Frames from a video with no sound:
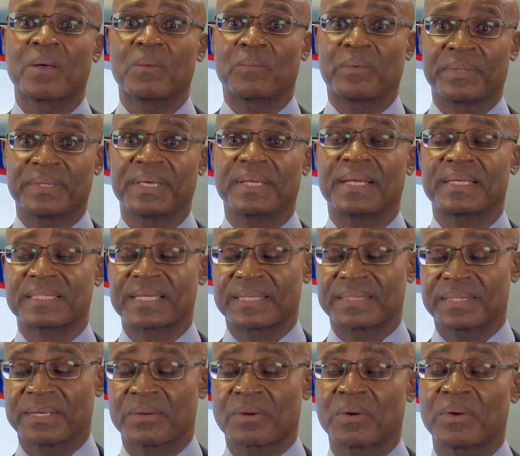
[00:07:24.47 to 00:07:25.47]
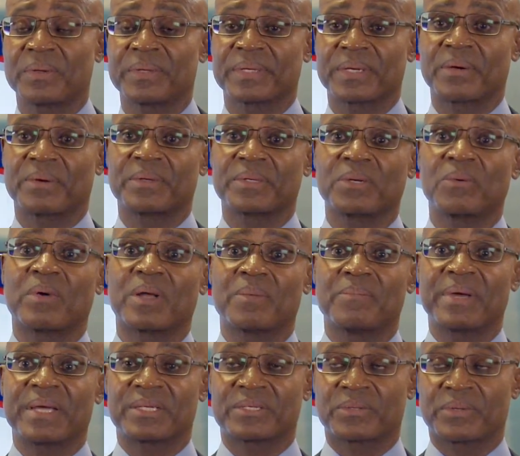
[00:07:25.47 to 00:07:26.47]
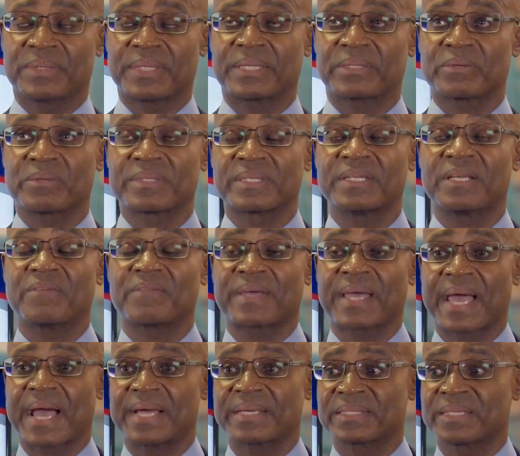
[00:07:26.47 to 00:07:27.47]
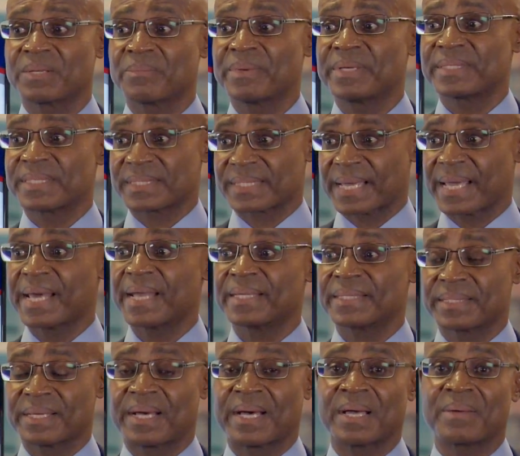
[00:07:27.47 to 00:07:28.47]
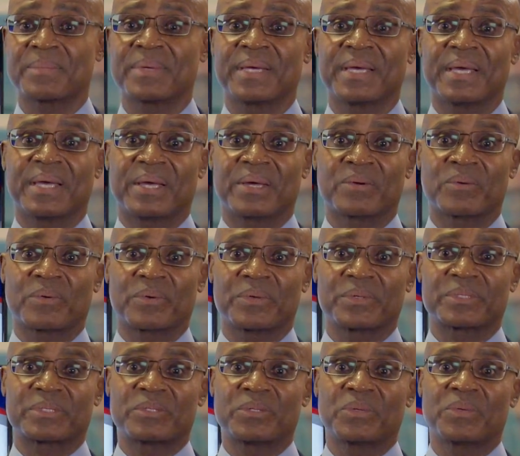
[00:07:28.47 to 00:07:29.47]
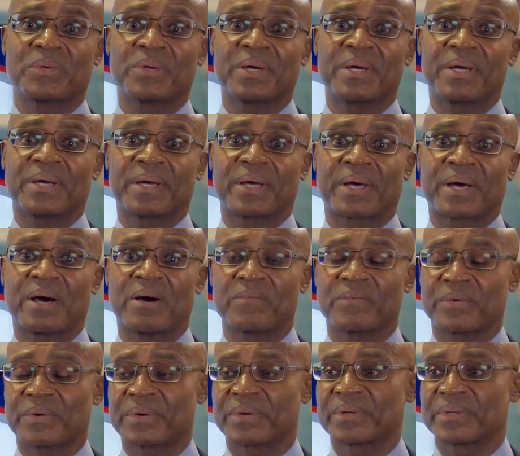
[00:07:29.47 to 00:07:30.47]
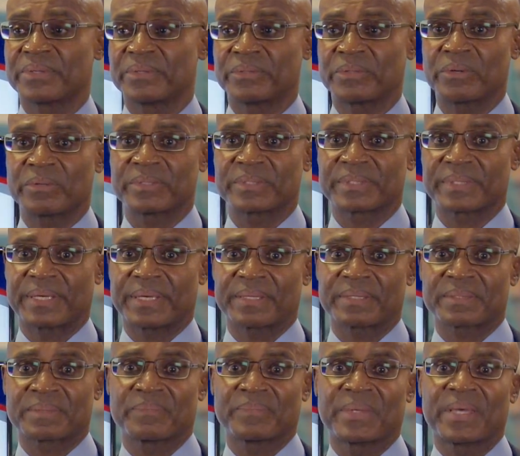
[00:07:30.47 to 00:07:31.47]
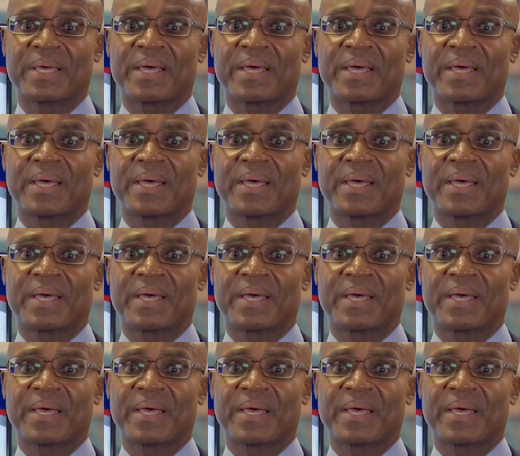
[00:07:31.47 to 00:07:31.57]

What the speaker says: well then, as I said earlier, you want to make sure that there's enough cash in the business ahead of time in order to cover those things.